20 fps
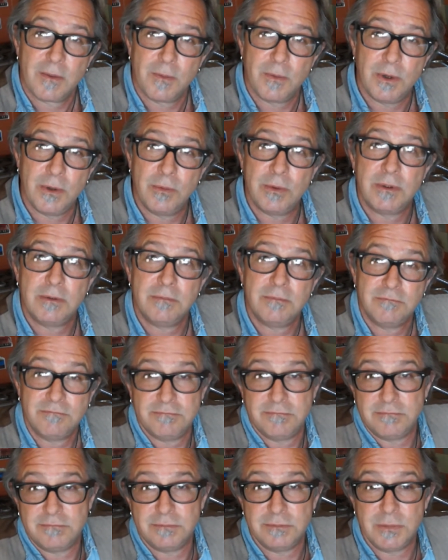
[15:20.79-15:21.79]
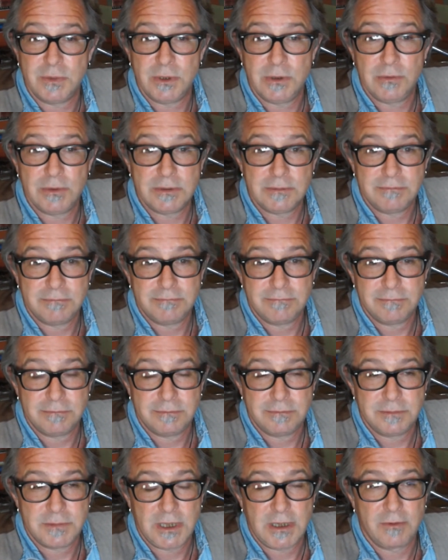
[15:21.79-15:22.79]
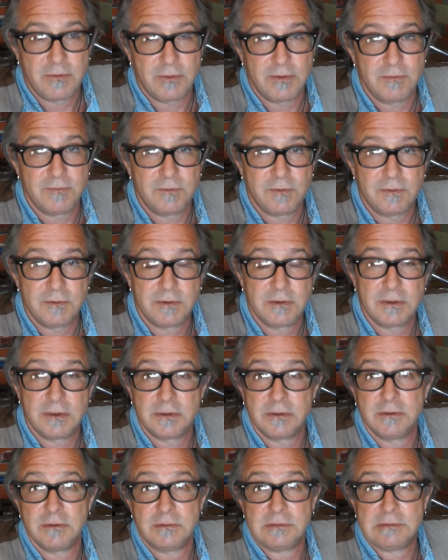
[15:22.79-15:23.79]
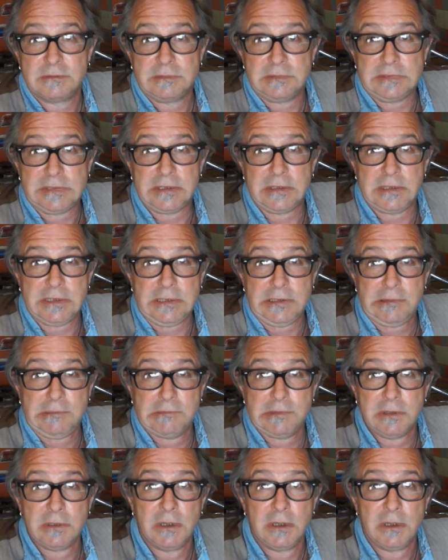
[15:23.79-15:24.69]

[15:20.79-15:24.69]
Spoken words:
We would take one for the team.